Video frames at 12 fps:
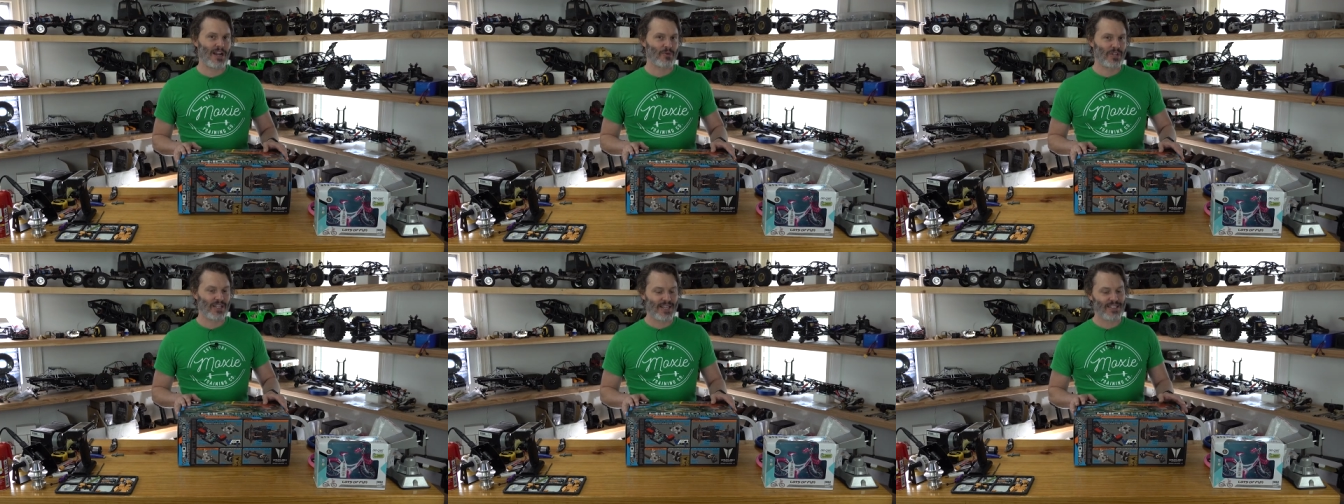I
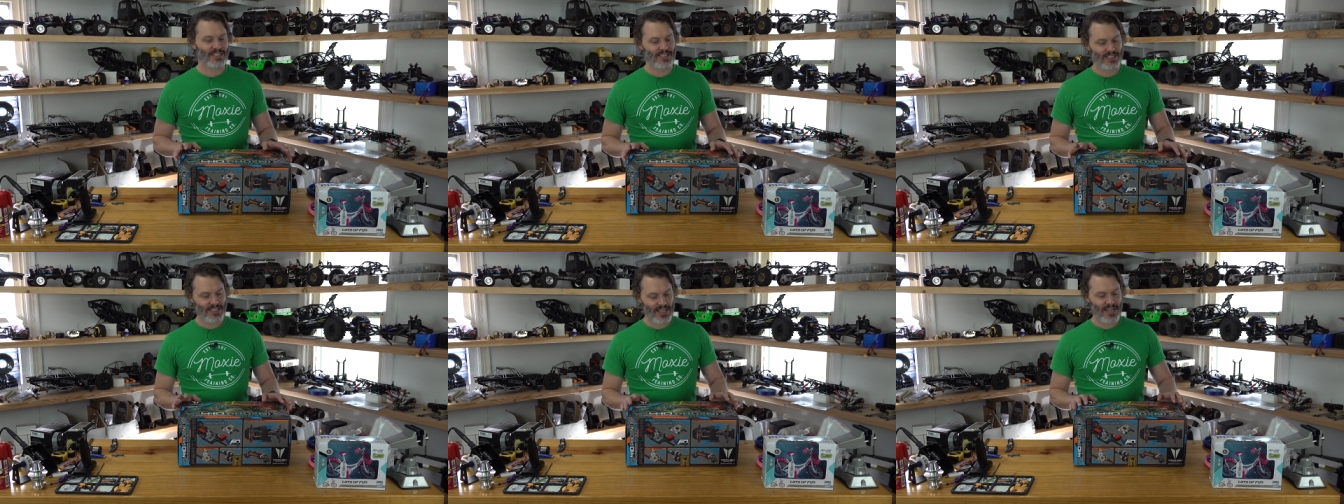
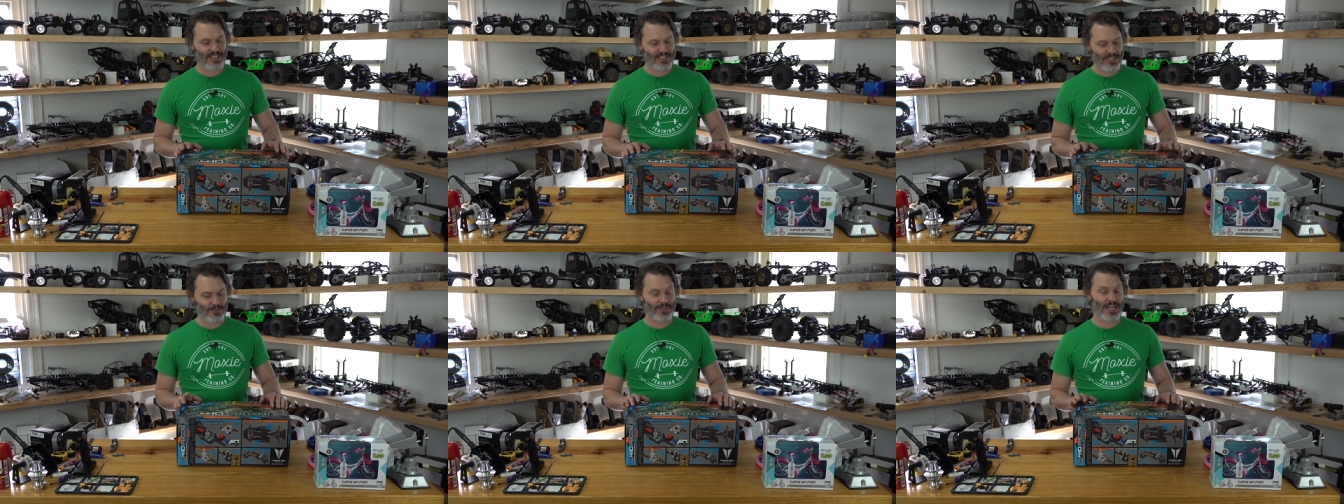realized, yeah,
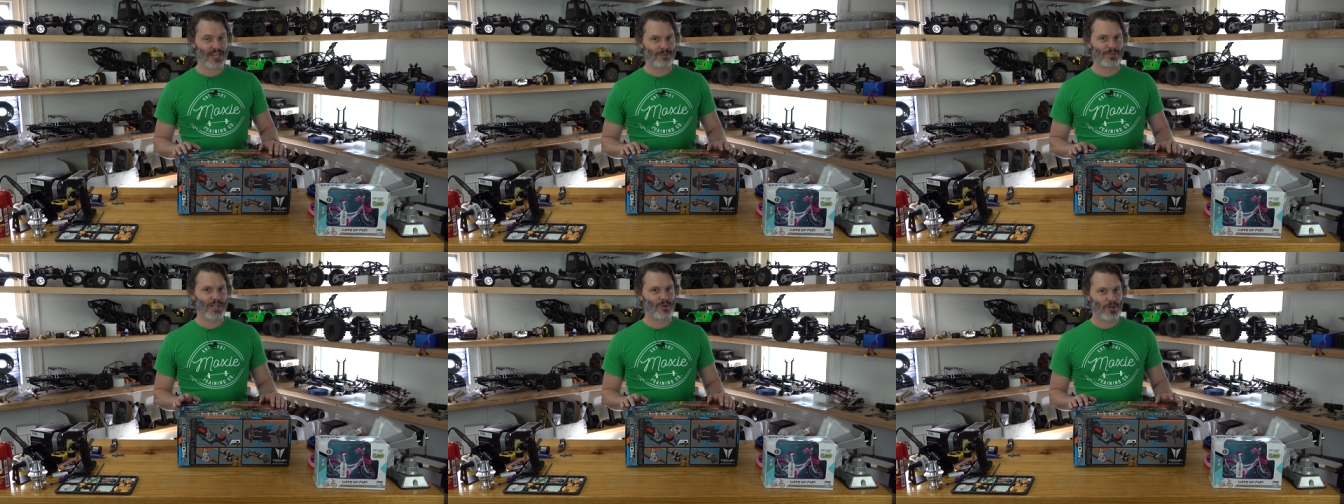
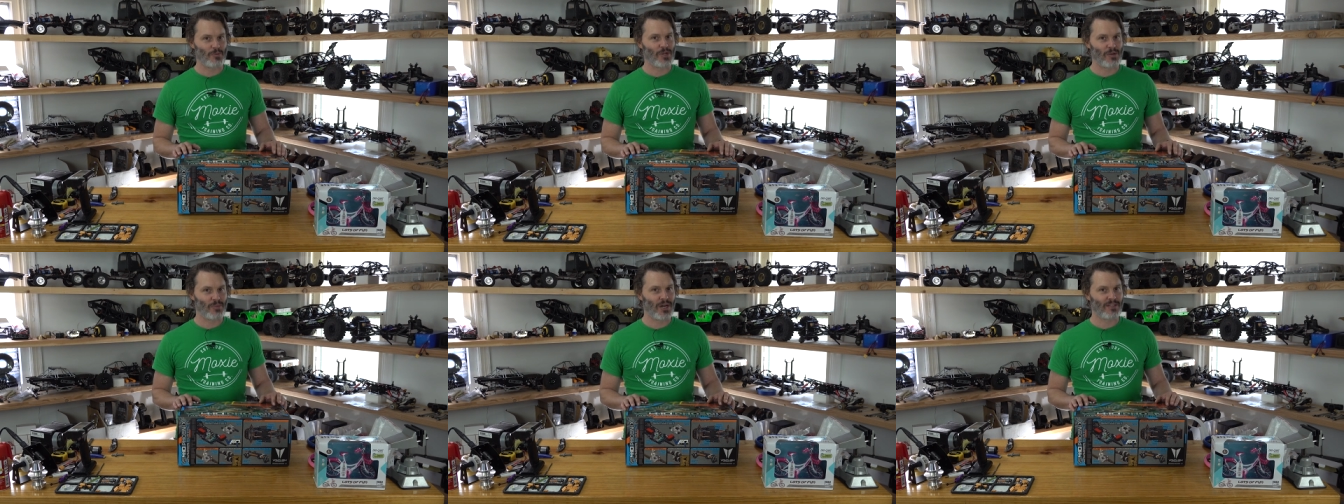sometimes I want to
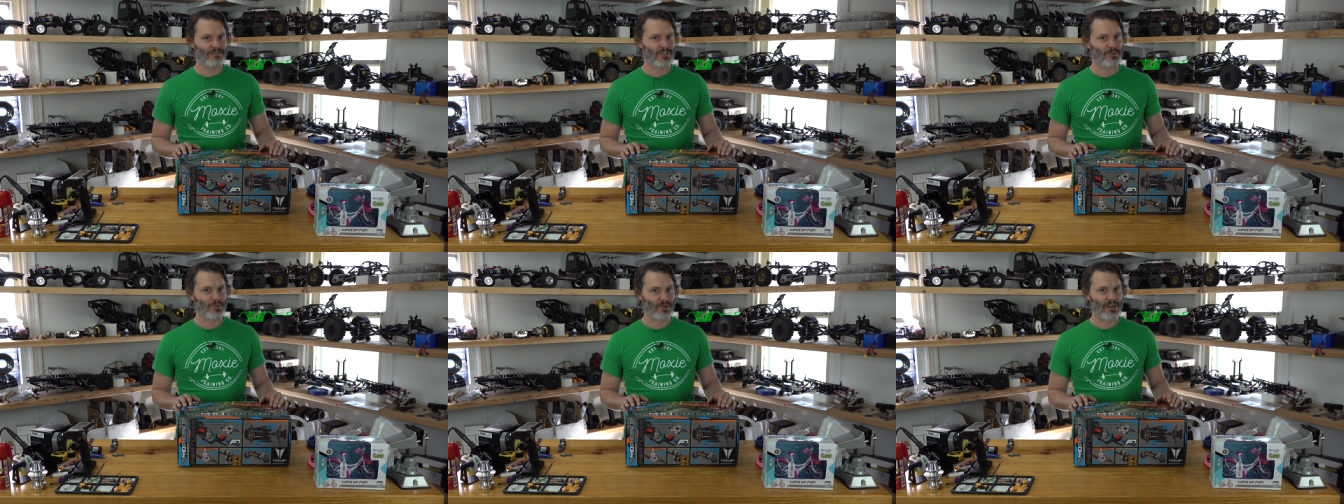be a button
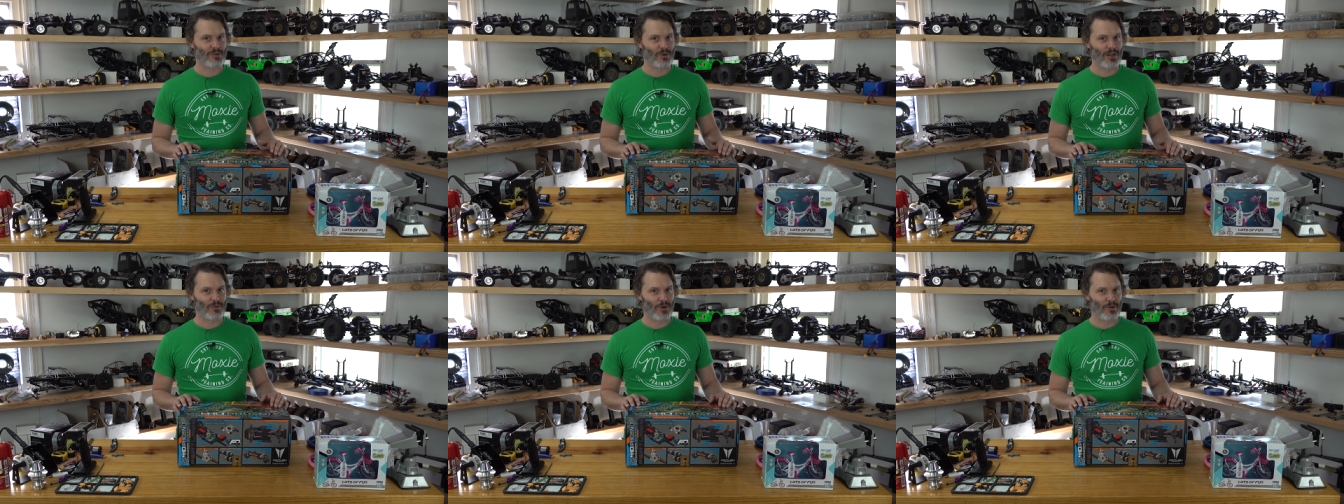flipper. I,
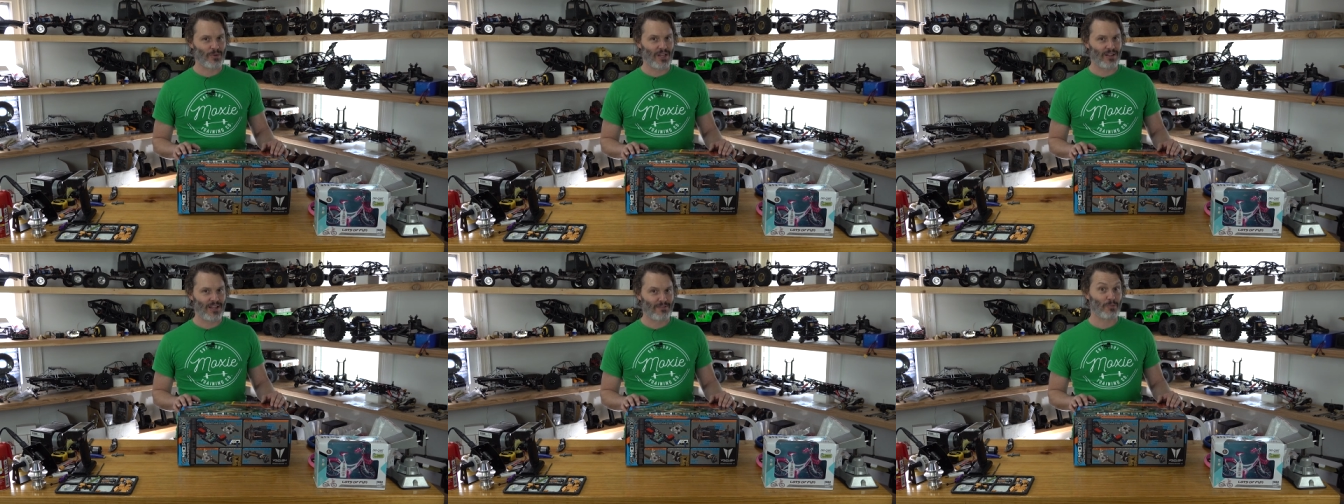I want to be
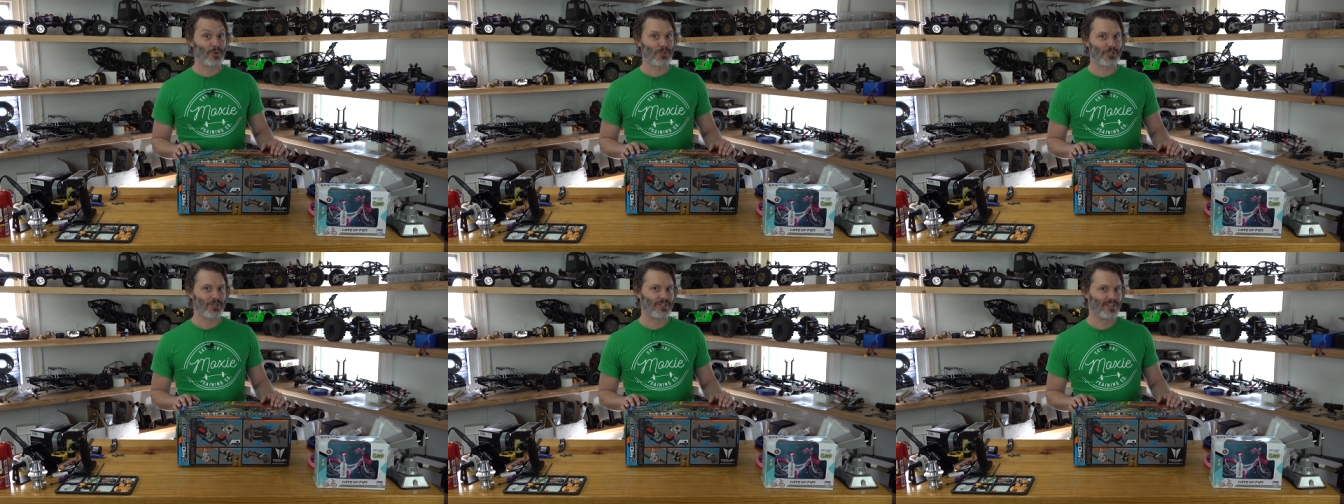a lever
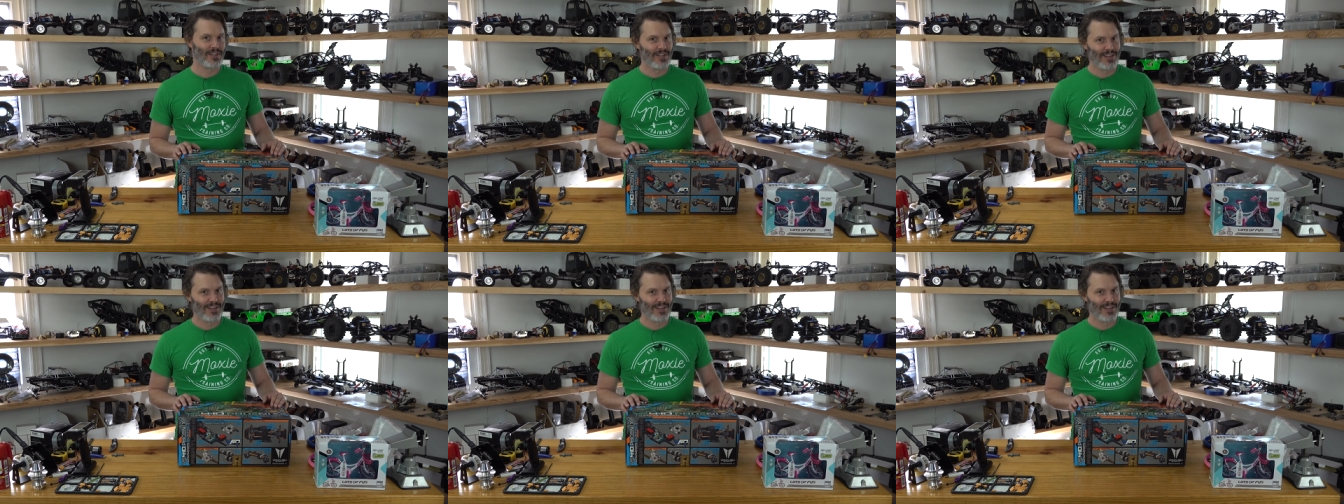pusher.